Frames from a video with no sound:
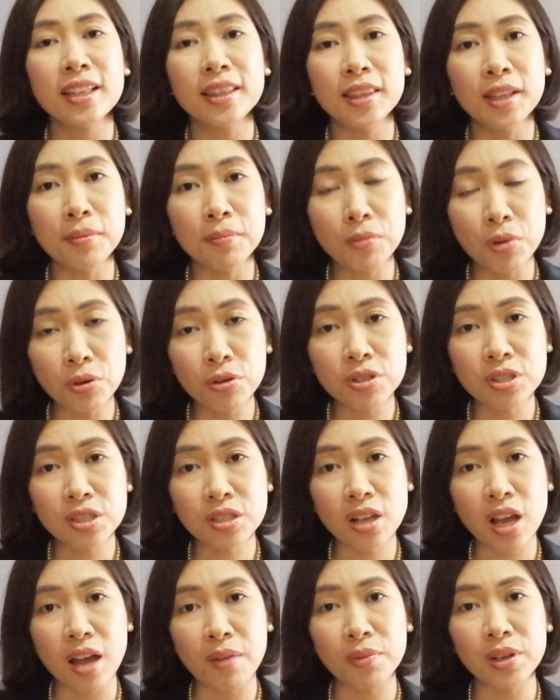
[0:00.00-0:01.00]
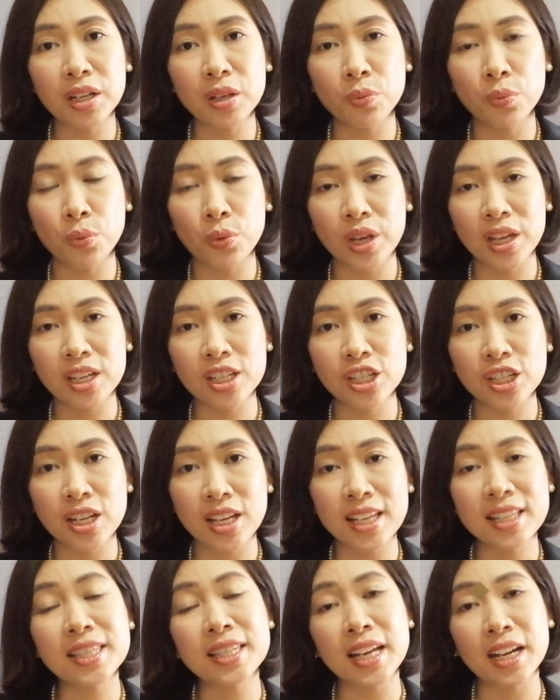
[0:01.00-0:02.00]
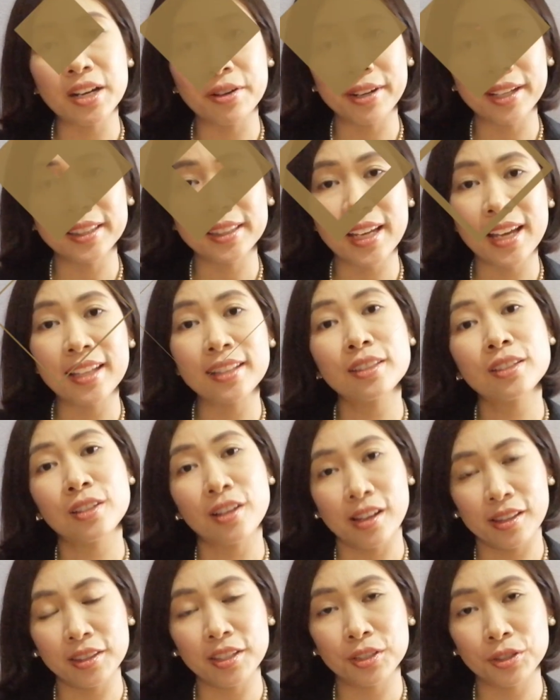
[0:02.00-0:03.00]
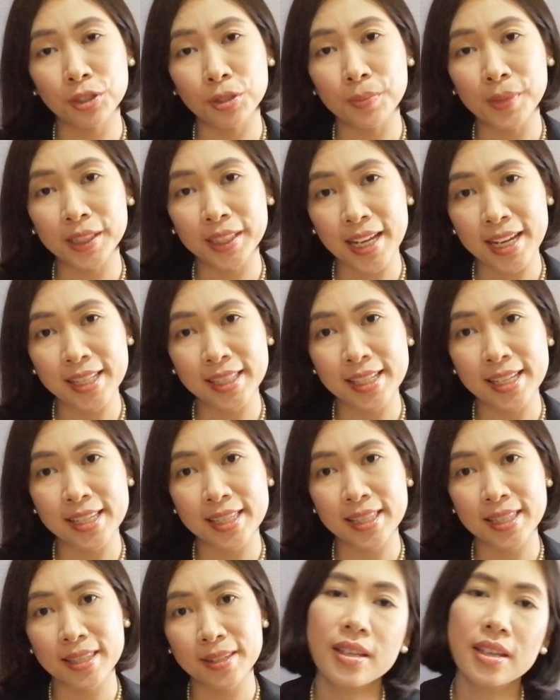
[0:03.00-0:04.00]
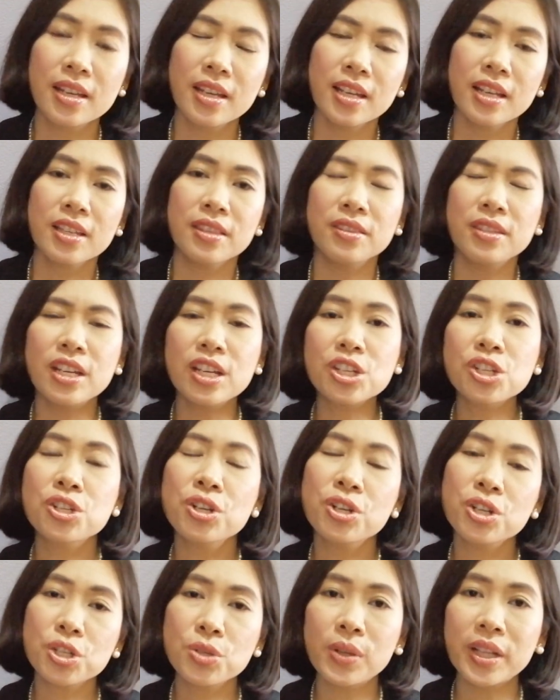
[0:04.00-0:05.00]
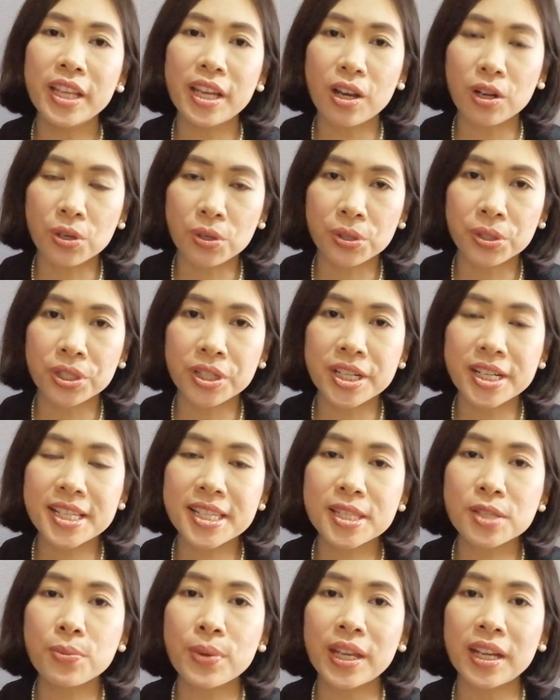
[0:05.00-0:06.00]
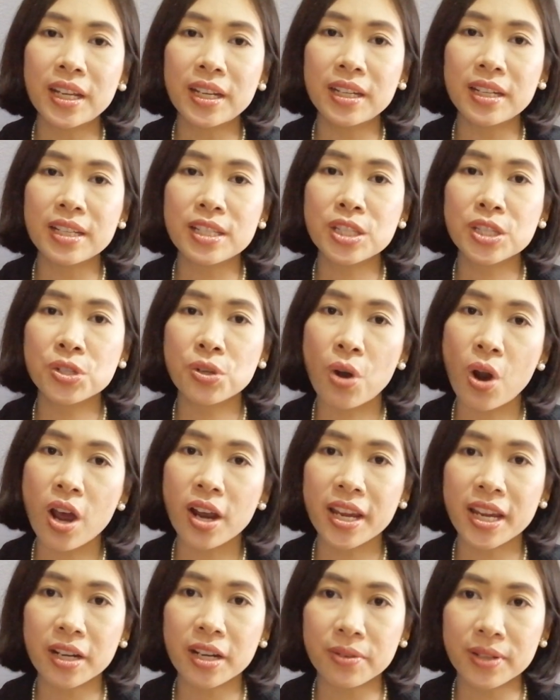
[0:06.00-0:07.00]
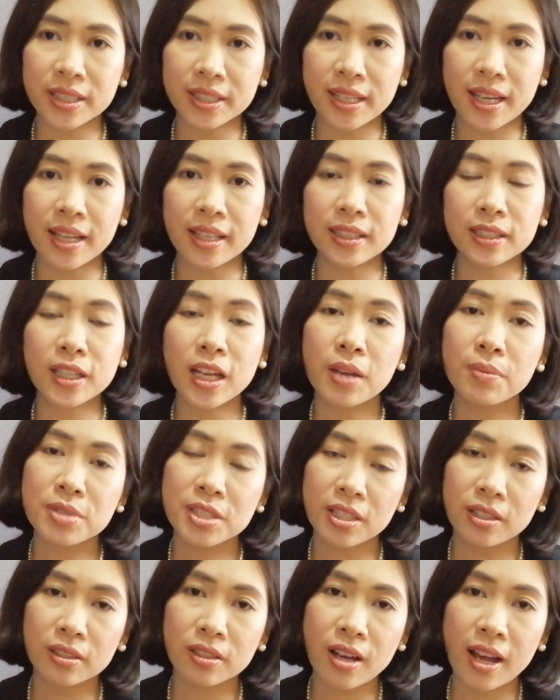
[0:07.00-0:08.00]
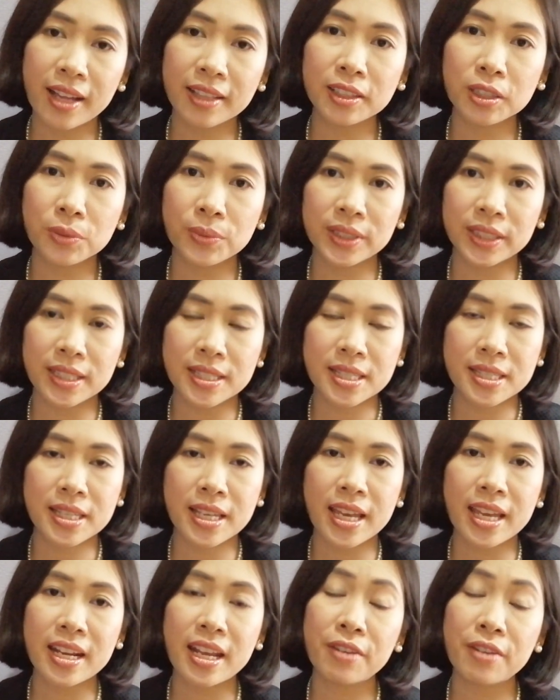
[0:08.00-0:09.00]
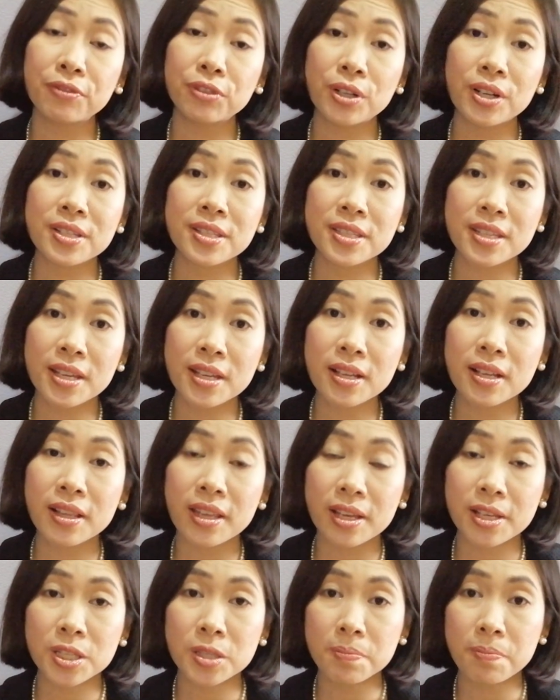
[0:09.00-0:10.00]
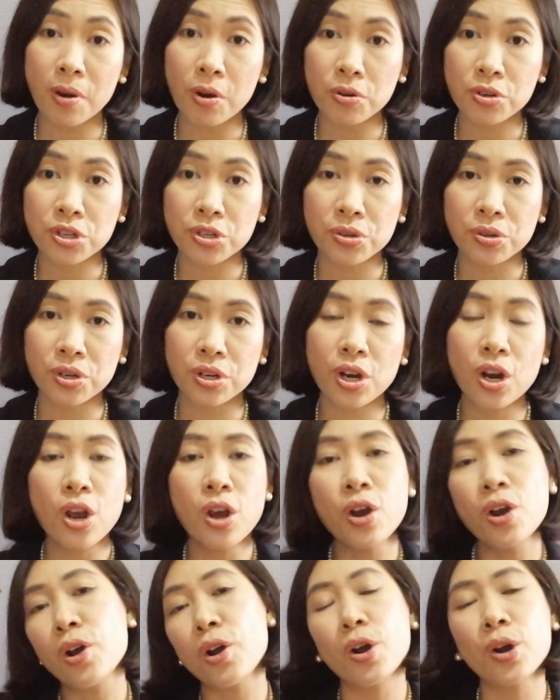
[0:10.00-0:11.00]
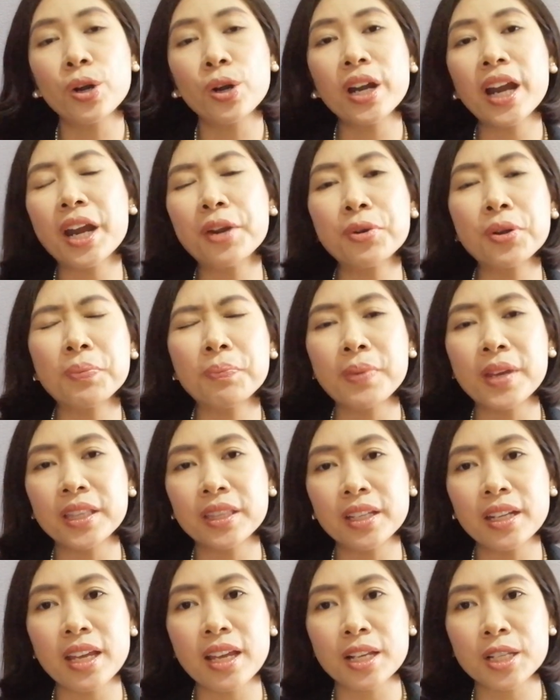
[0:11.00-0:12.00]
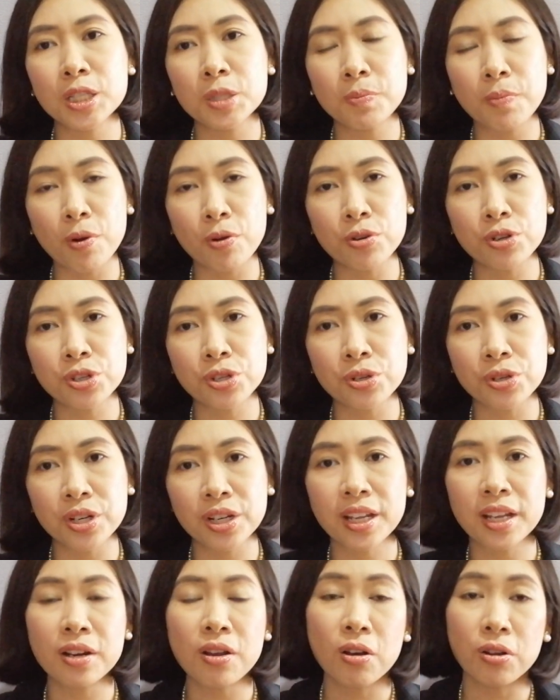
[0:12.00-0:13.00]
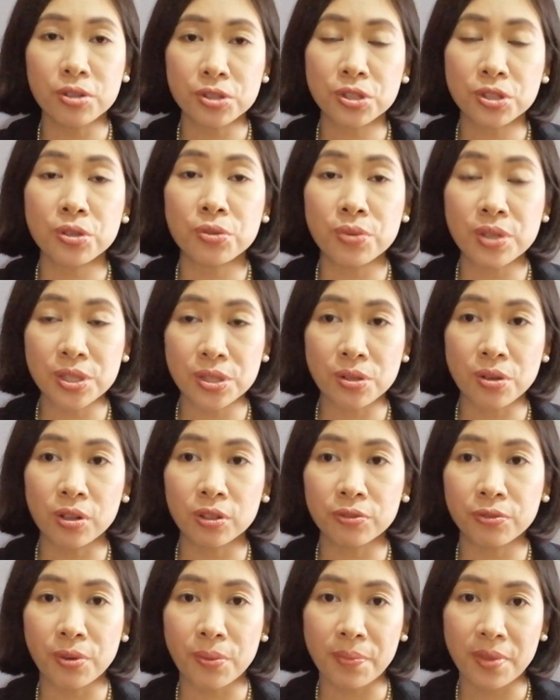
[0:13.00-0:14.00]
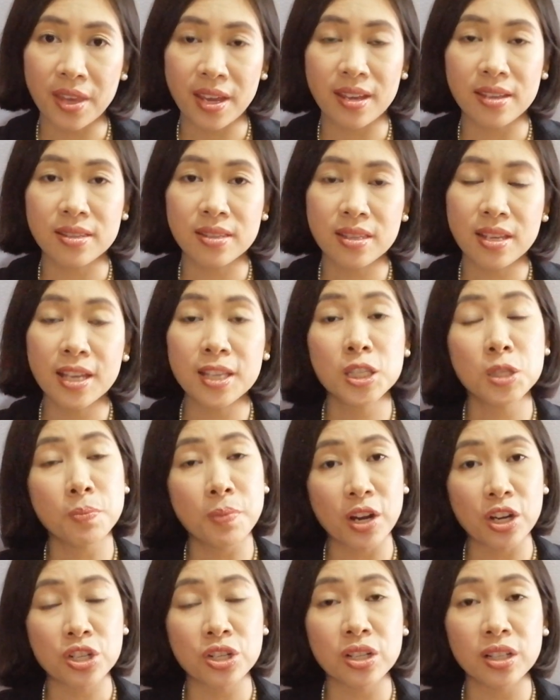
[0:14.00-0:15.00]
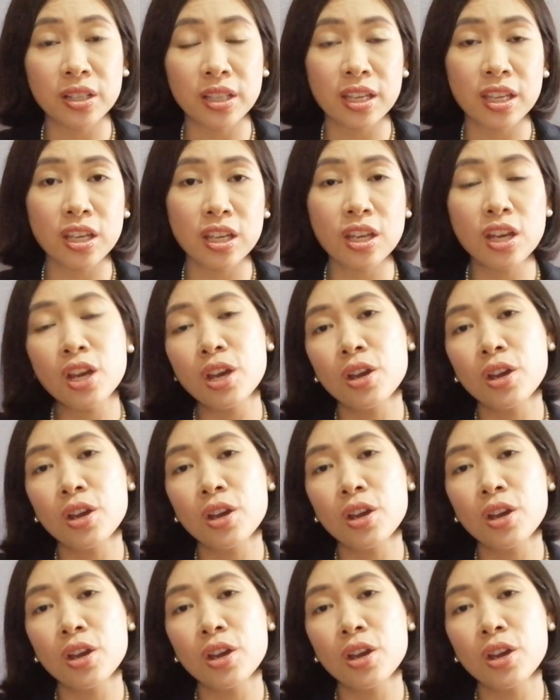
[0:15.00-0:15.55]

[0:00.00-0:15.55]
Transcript: the most common of which is irritant contact dermatitis. This usually occurs when a strong irritant comes in contact with the skin after a single exposure, or a repeated exposure can also result from this, especially